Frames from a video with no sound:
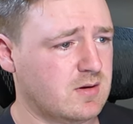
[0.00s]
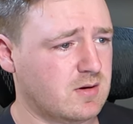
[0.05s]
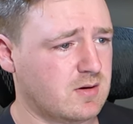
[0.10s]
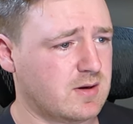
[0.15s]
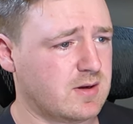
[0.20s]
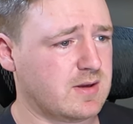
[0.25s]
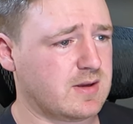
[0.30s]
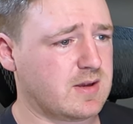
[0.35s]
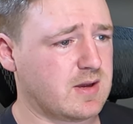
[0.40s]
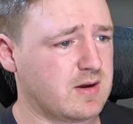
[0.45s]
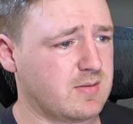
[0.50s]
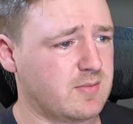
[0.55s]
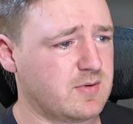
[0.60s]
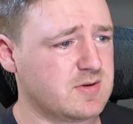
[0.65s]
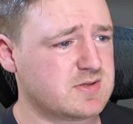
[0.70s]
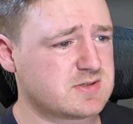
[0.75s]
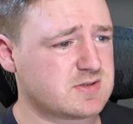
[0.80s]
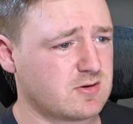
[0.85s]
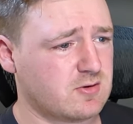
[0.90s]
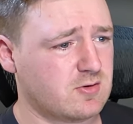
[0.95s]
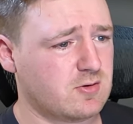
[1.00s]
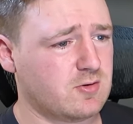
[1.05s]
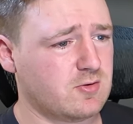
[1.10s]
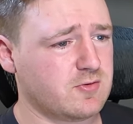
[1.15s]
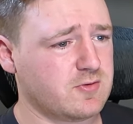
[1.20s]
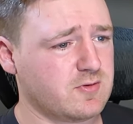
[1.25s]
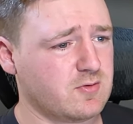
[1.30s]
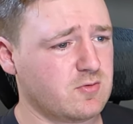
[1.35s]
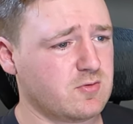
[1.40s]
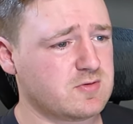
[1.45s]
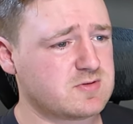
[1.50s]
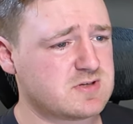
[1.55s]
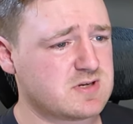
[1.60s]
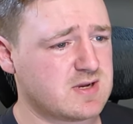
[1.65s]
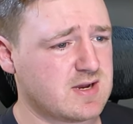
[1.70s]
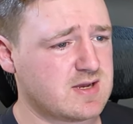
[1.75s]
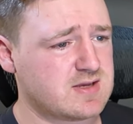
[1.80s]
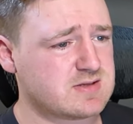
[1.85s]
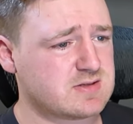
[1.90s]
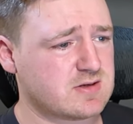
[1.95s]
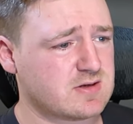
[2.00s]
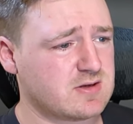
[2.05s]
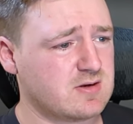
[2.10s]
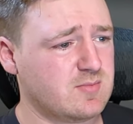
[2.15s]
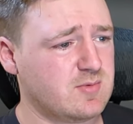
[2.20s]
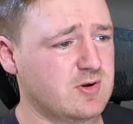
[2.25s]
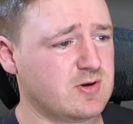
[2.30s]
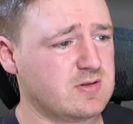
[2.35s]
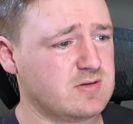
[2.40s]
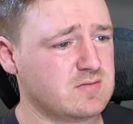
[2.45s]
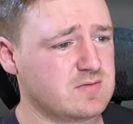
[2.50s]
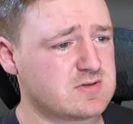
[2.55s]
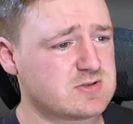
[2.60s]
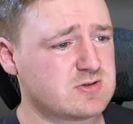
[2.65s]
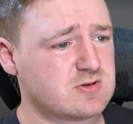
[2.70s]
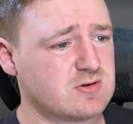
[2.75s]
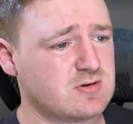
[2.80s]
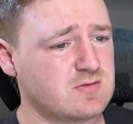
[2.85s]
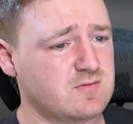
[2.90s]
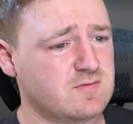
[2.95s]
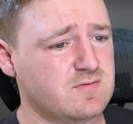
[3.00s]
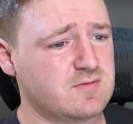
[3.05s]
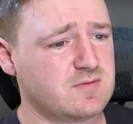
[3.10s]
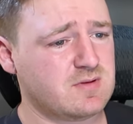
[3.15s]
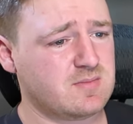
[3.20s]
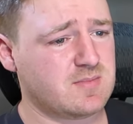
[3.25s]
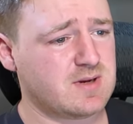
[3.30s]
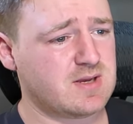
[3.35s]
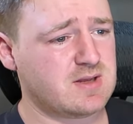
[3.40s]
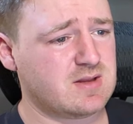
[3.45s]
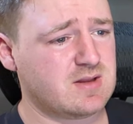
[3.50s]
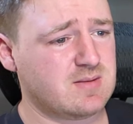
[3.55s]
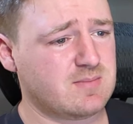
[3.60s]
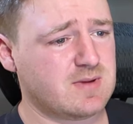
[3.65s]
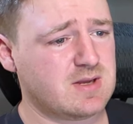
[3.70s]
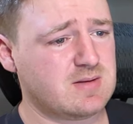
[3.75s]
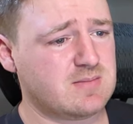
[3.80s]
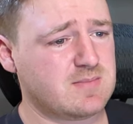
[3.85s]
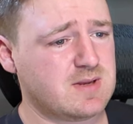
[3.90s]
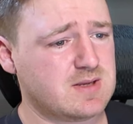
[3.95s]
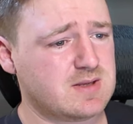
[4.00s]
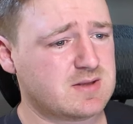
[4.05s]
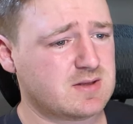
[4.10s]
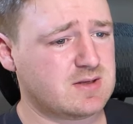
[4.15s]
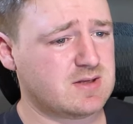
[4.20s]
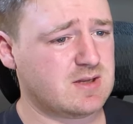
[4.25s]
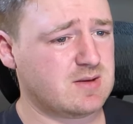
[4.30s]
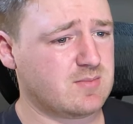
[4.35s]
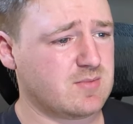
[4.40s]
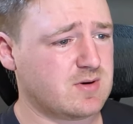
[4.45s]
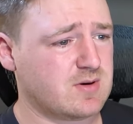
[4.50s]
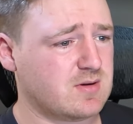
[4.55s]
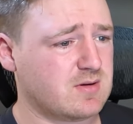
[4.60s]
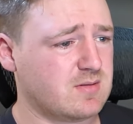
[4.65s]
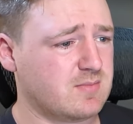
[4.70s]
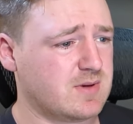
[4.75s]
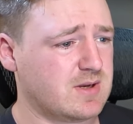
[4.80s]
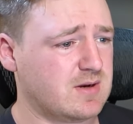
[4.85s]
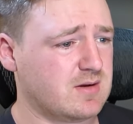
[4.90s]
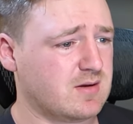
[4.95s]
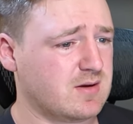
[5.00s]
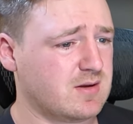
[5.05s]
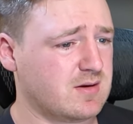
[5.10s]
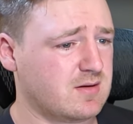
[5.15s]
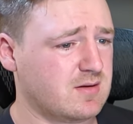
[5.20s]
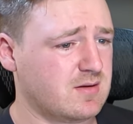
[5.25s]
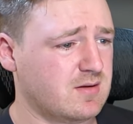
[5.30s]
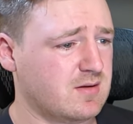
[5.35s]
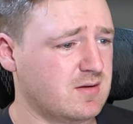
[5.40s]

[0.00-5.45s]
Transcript: Right, Cowboys, all their Origin guys are gonna be on the reserve. They might make the team or not, might not.